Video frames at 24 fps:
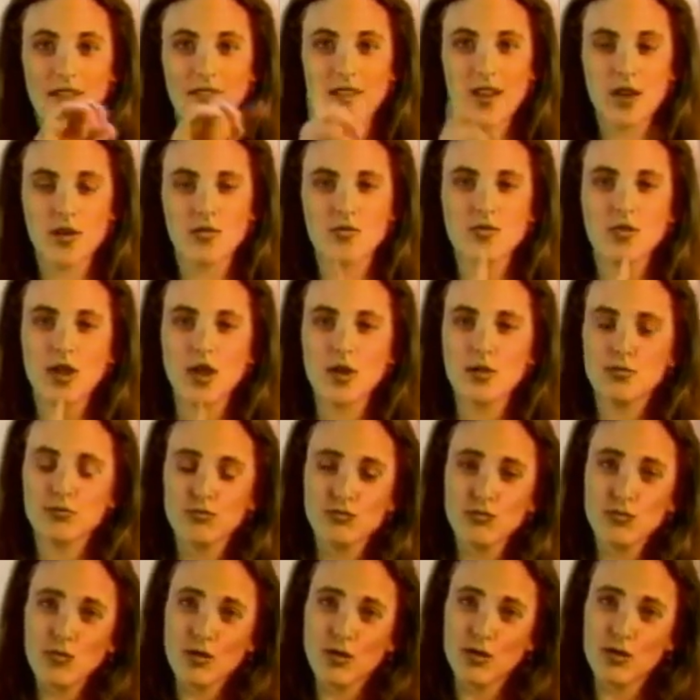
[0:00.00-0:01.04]
The Wizard of
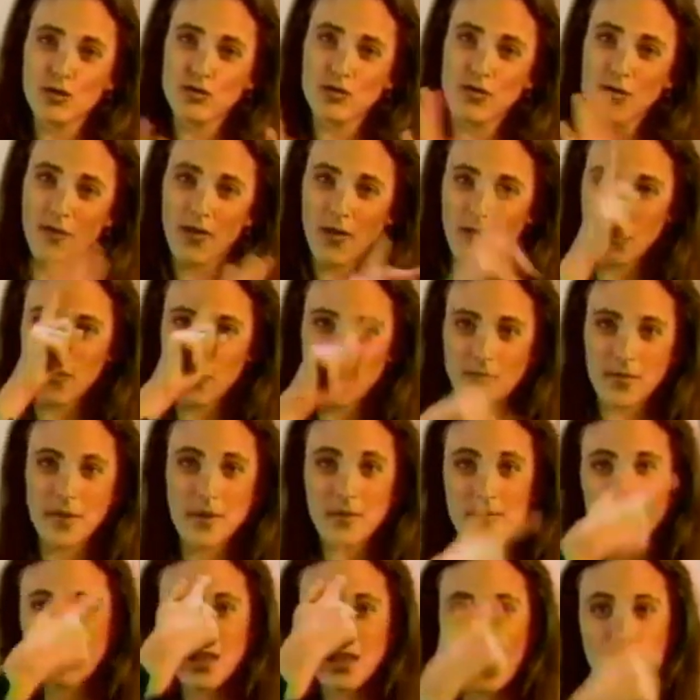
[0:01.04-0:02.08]
Oz was really an
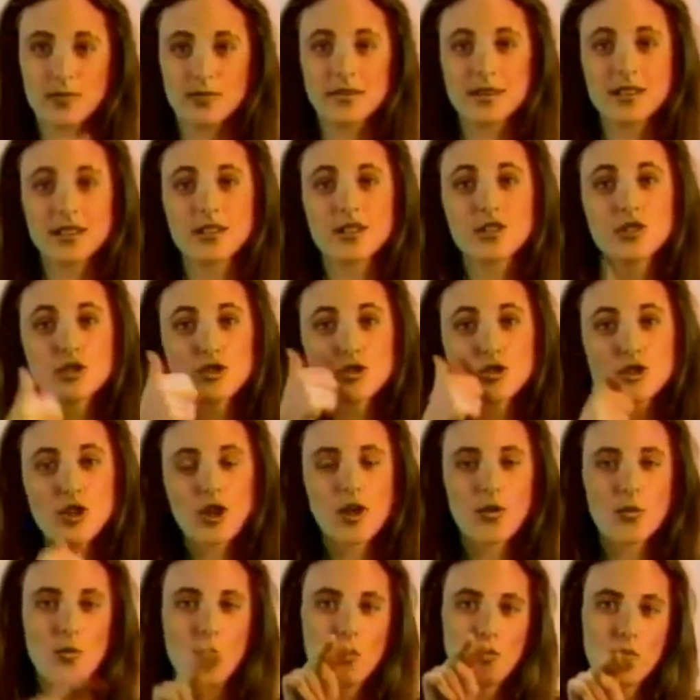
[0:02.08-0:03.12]
inspiring film for me
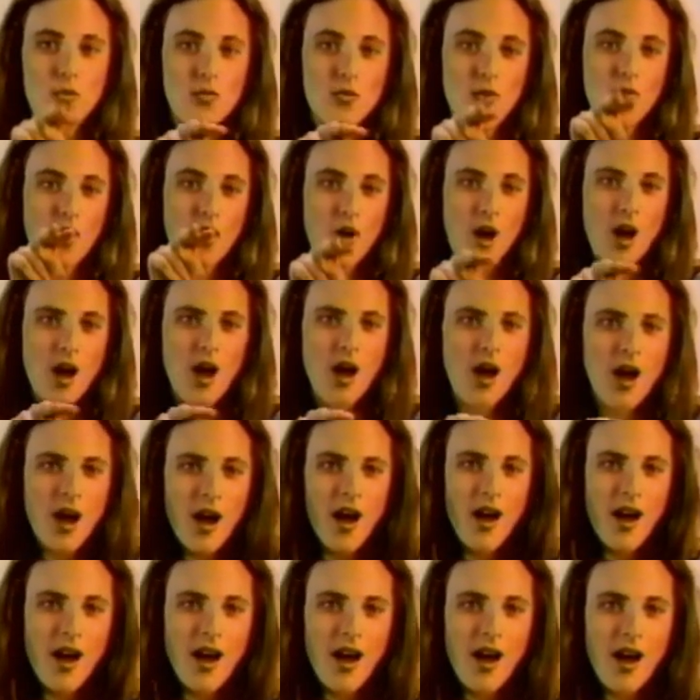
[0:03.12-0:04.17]
because as a little girl,
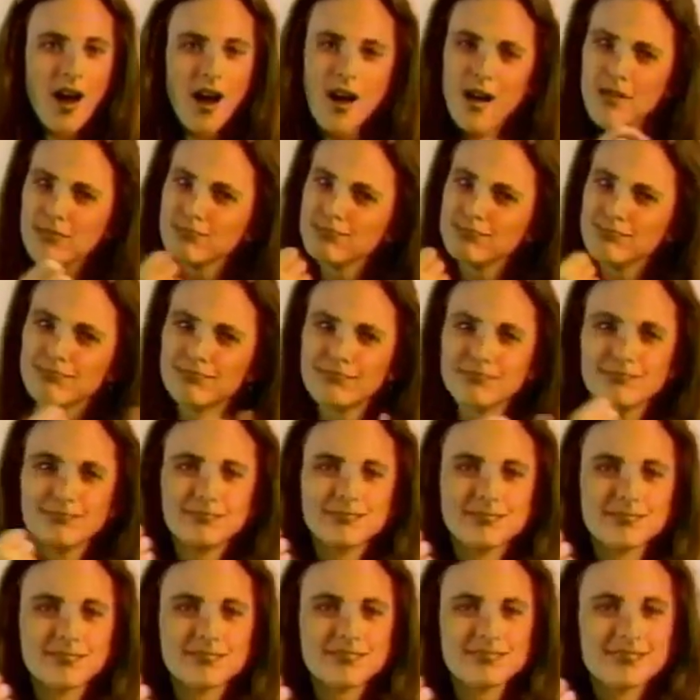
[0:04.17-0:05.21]

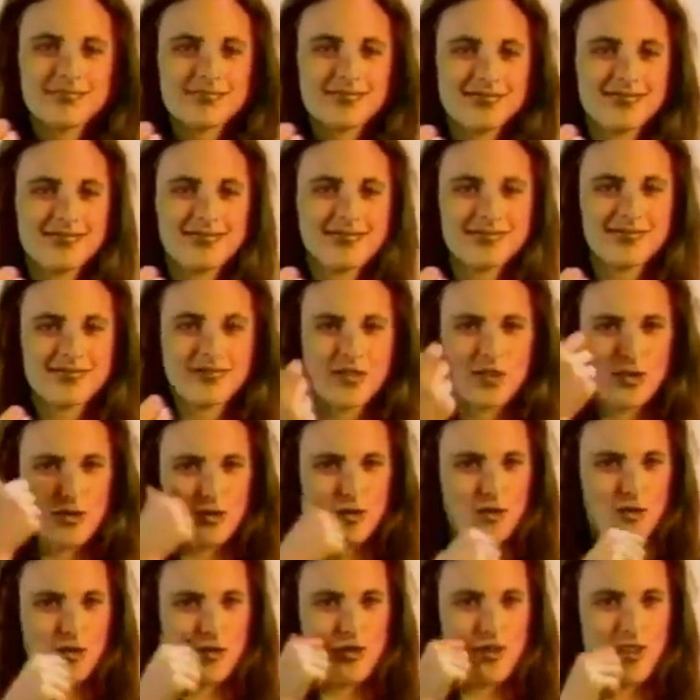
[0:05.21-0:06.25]
I remember watching it
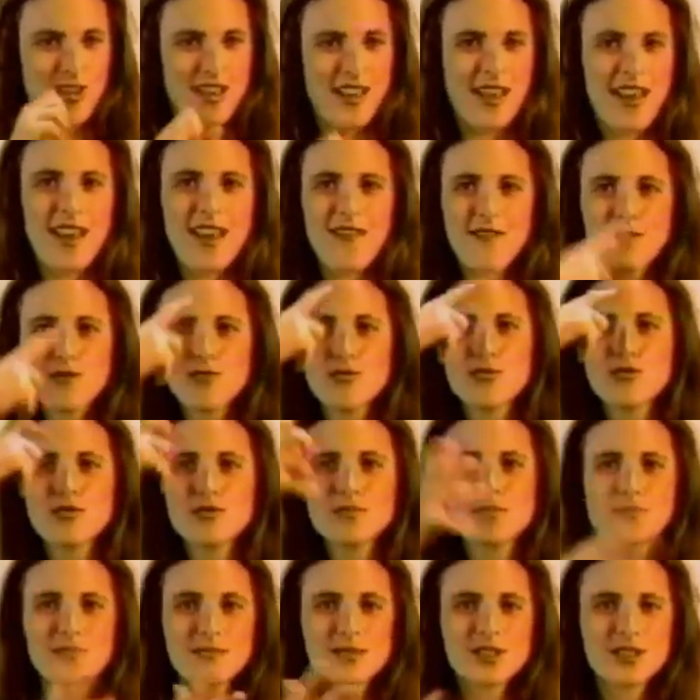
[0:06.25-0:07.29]
and
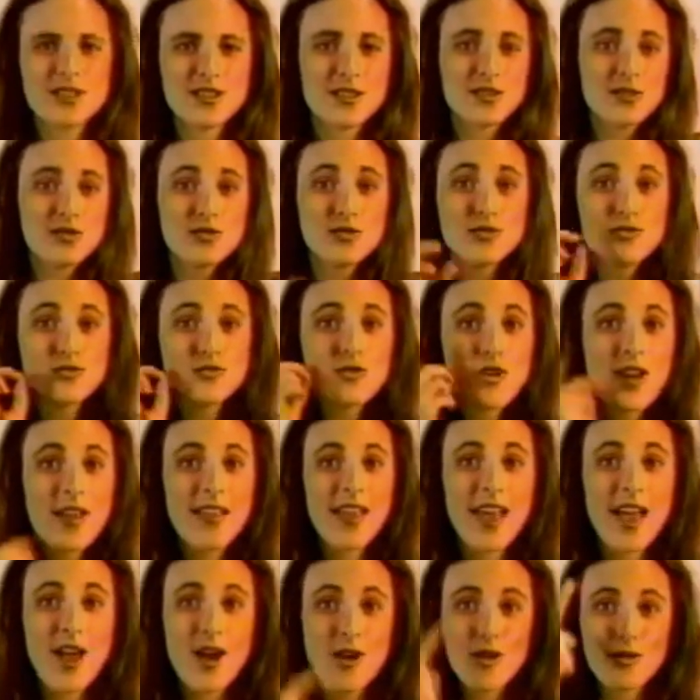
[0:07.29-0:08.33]
thinking that
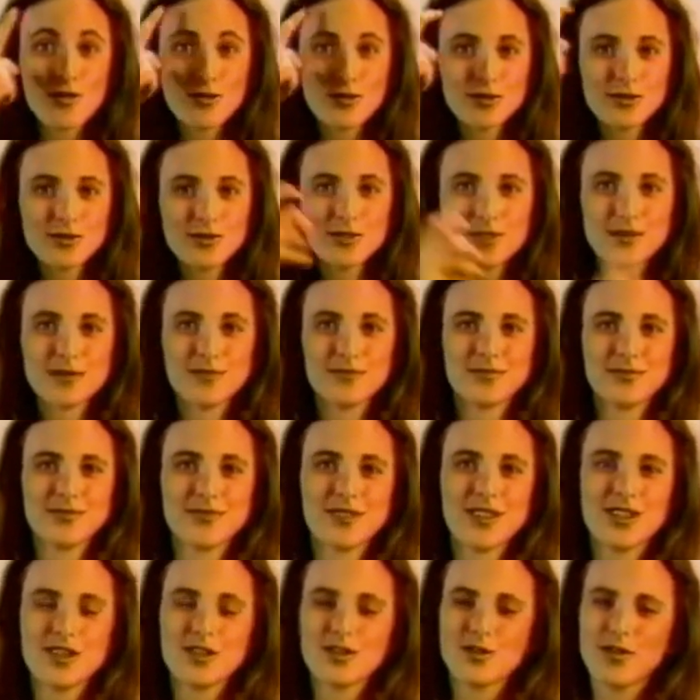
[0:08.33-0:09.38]
as a little girl, I could have
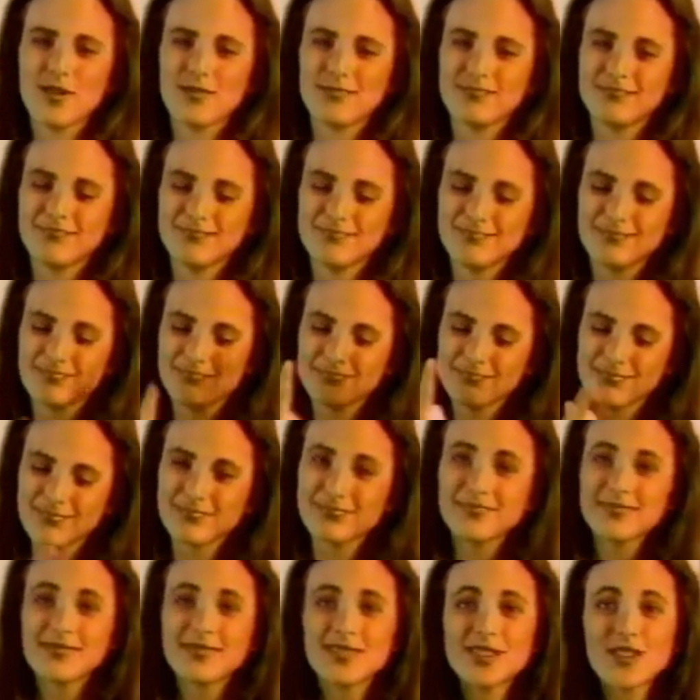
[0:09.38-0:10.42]
dreams just like Dorothy's.
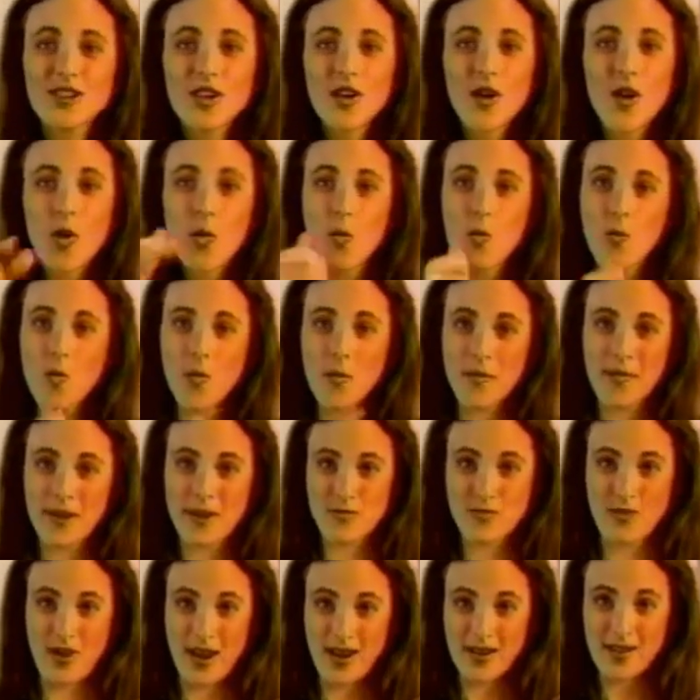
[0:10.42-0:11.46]
And ever
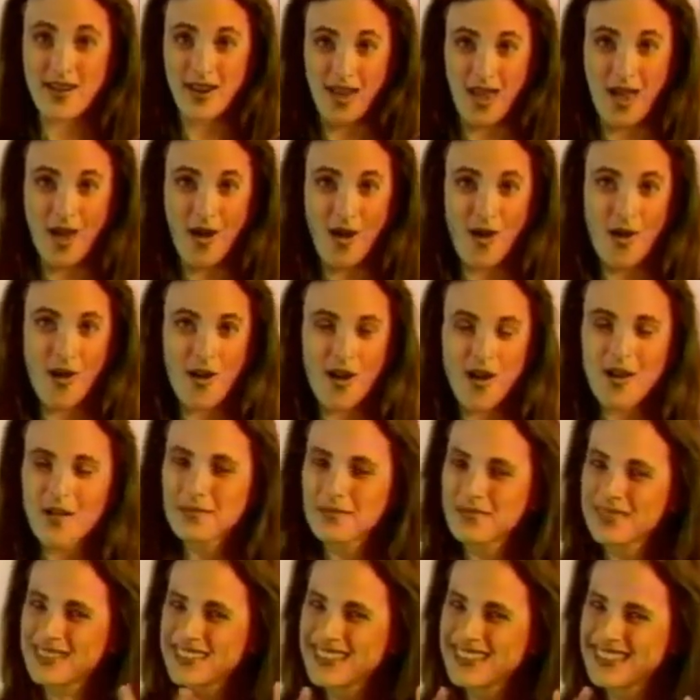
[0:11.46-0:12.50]
since then, growing up and
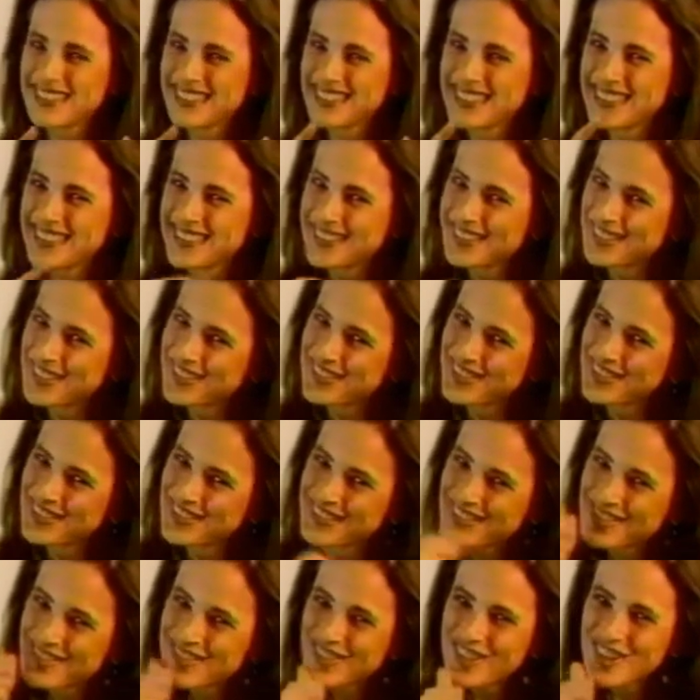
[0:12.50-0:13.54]
now being a woman, I'm still
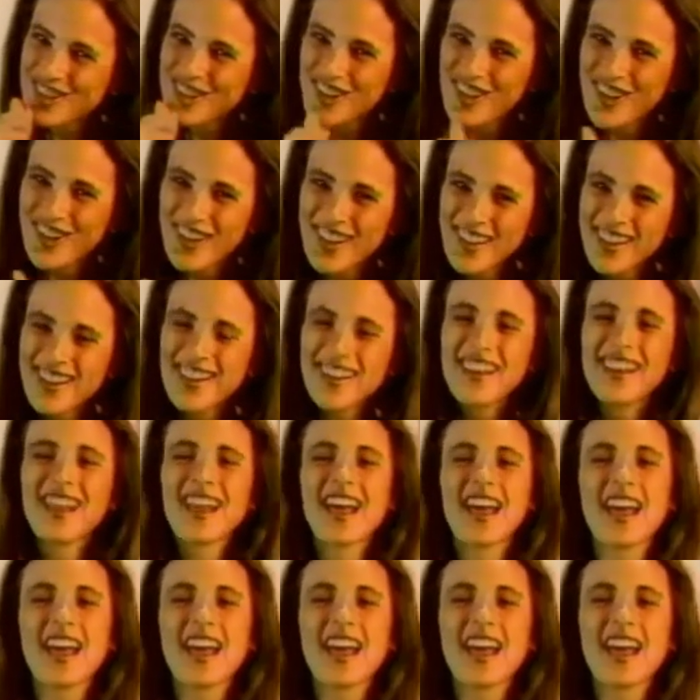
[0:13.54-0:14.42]
that little girl inside,